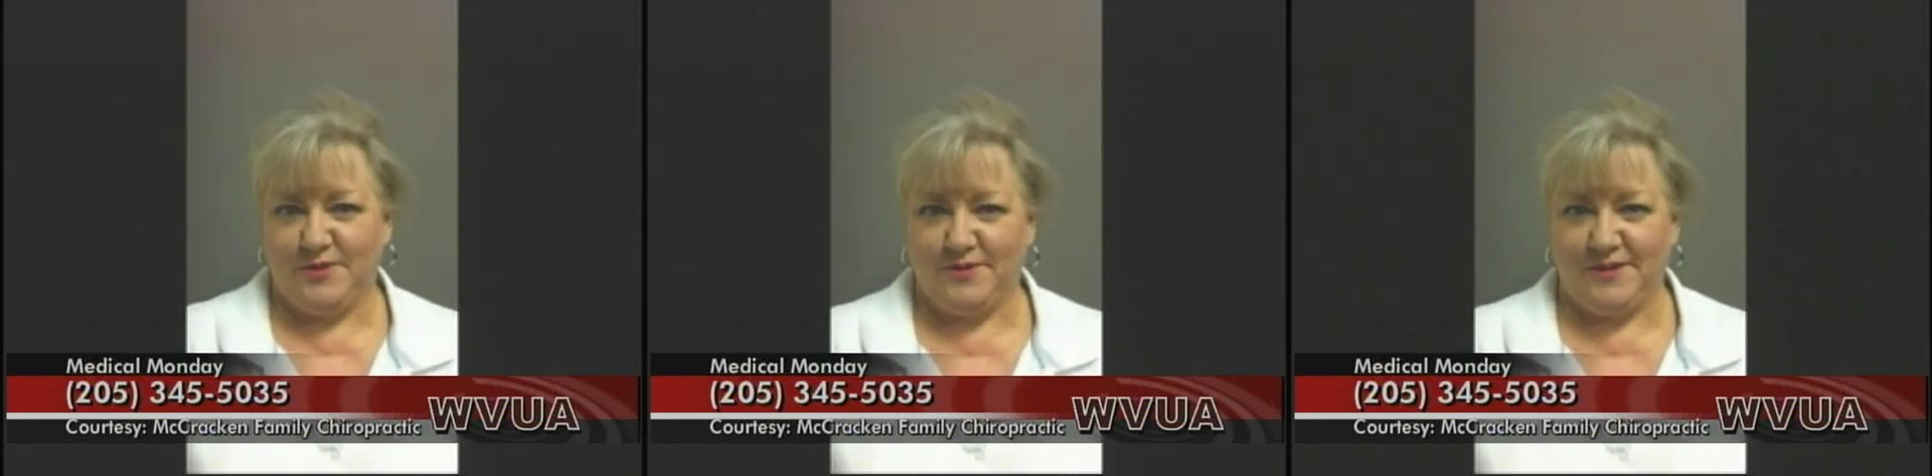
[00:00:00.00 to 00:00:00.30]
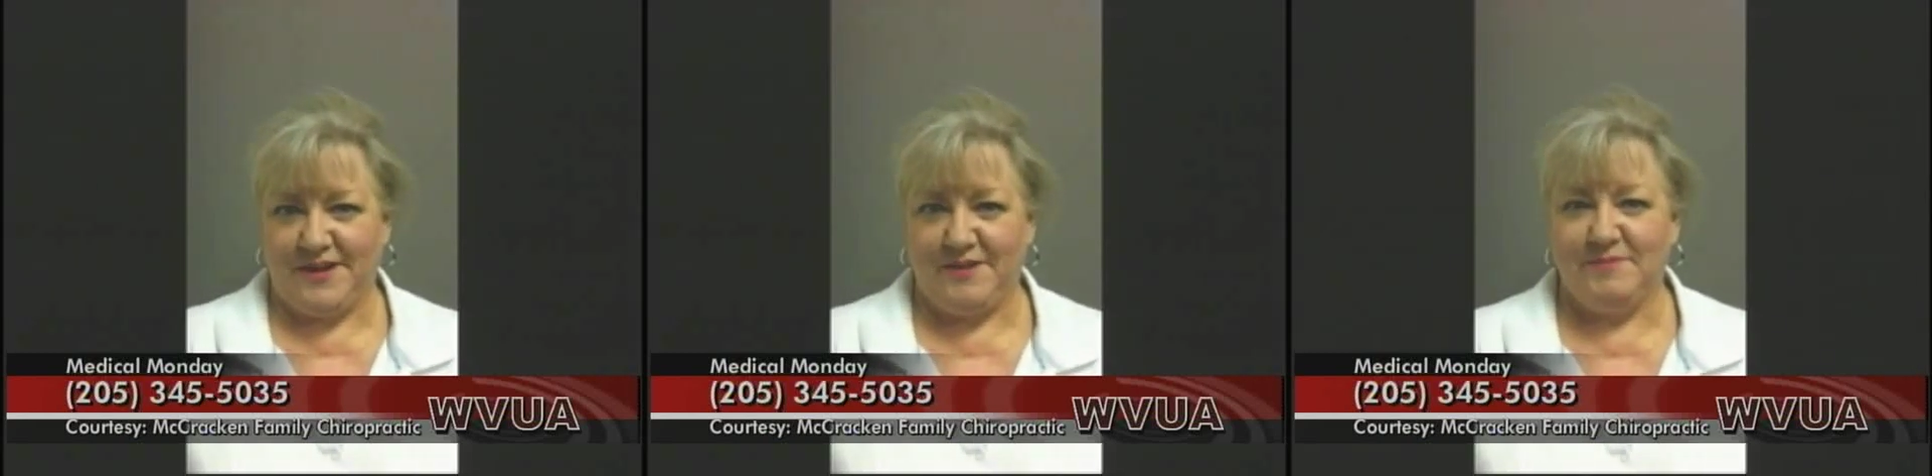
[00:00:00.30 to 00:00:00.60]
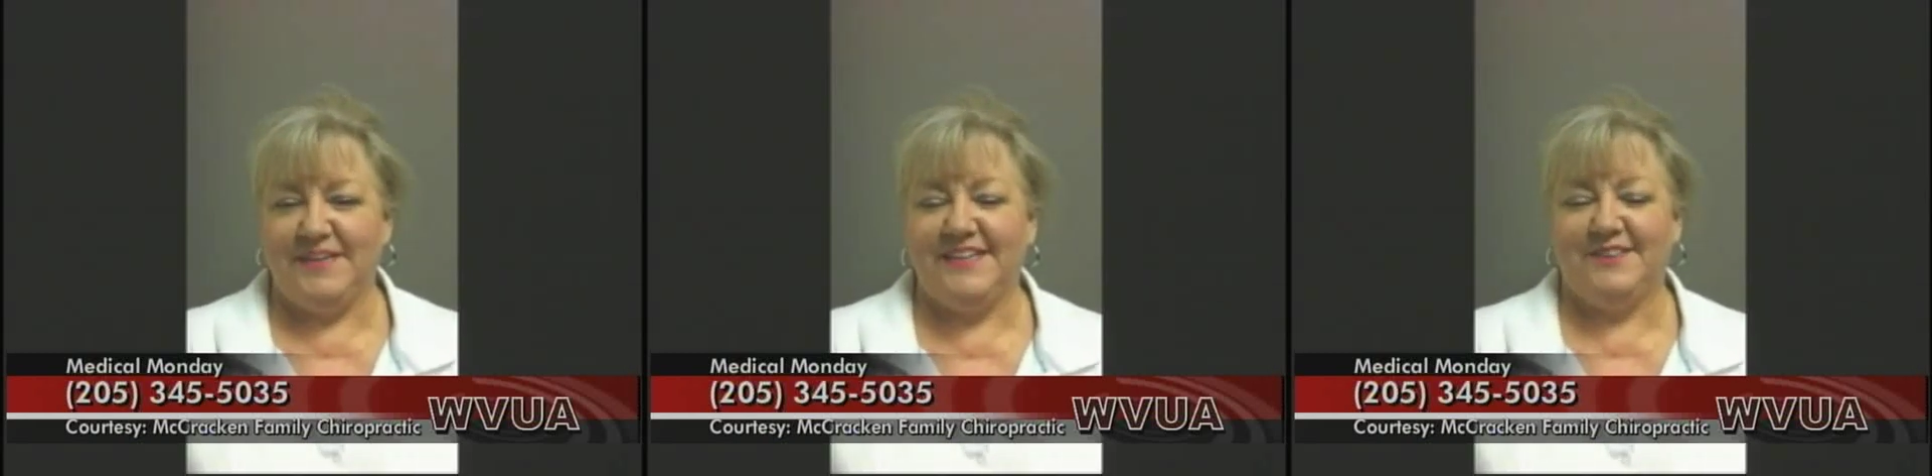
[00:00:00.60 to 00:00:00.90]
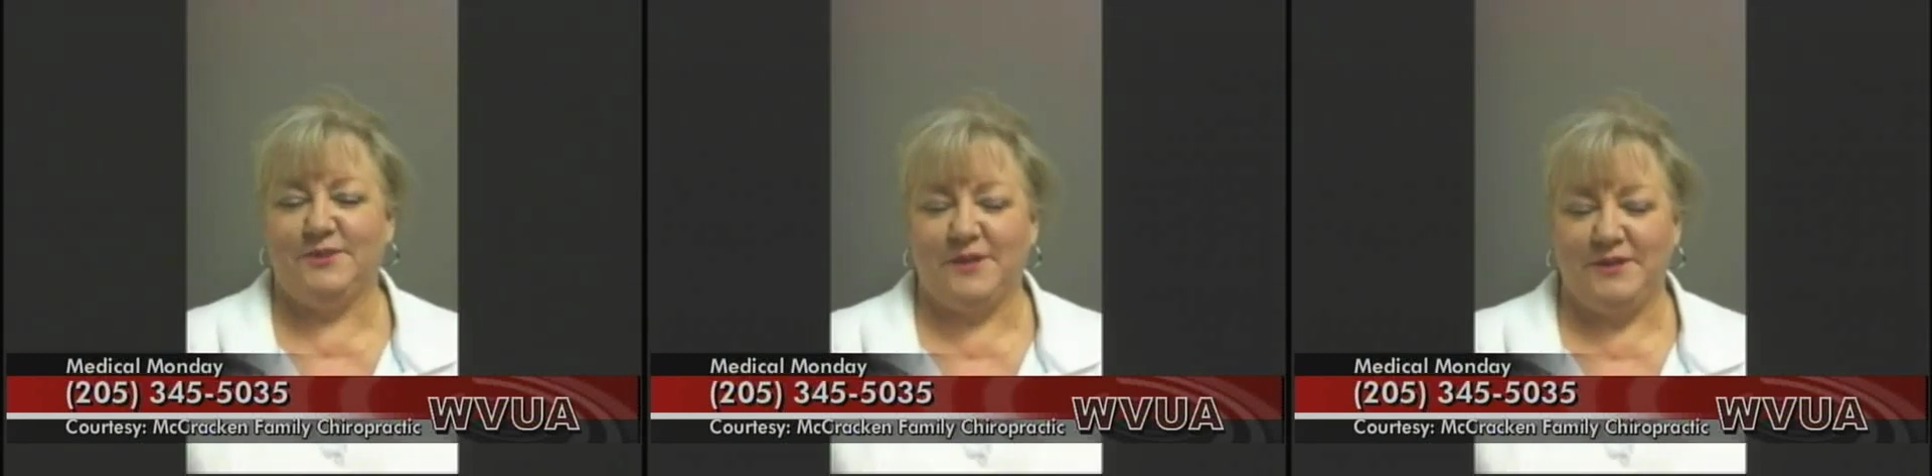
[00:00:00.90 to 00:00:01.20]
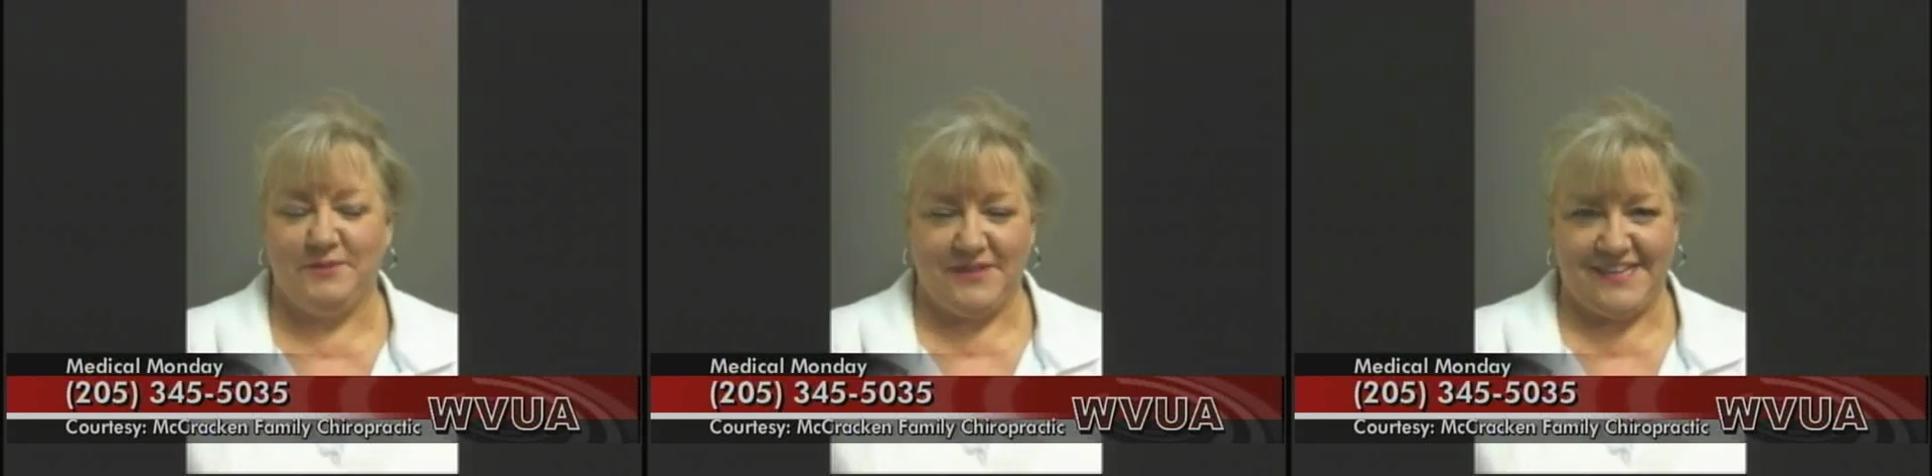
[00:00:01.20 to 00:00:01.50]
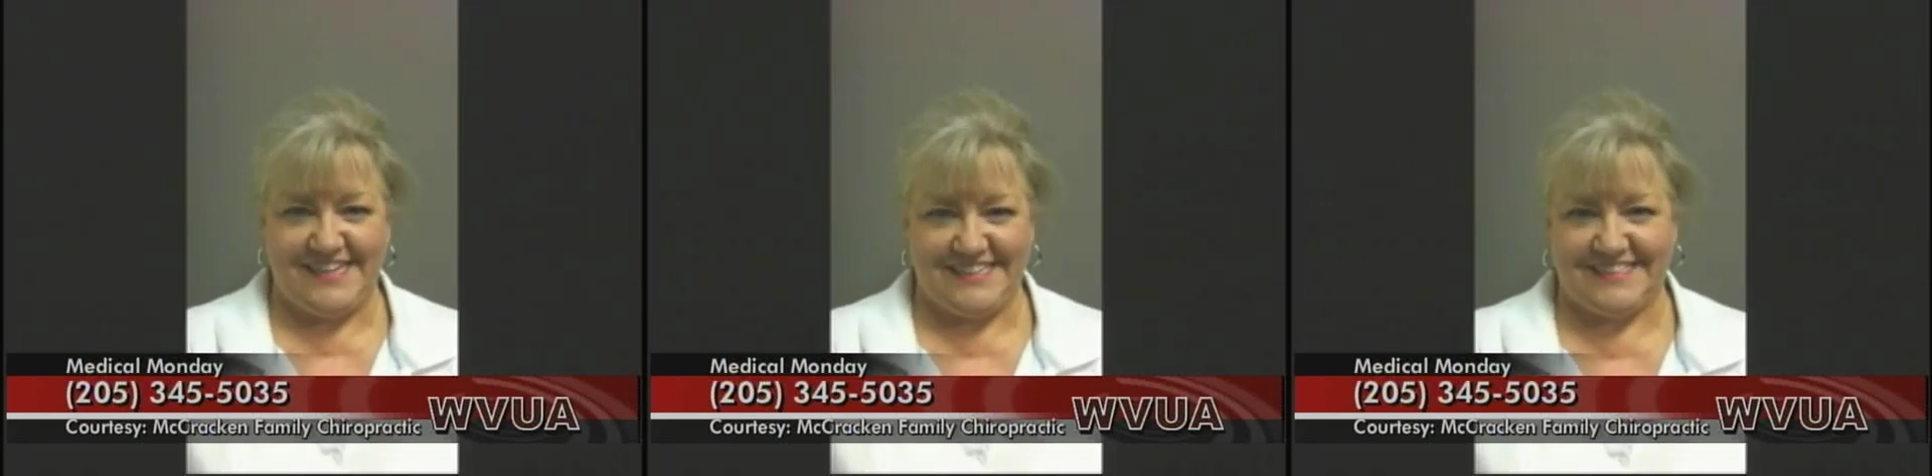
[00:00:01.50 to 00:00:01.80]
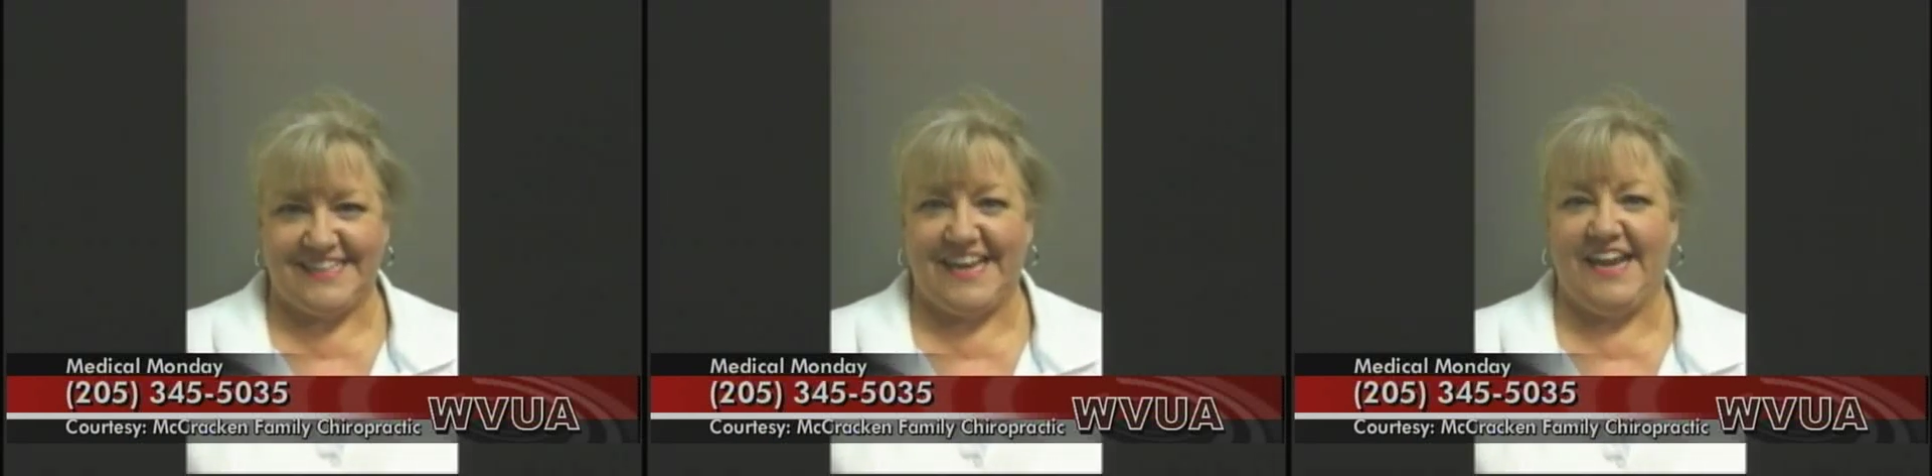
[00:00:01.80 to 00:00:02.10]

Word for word: program in three weeks,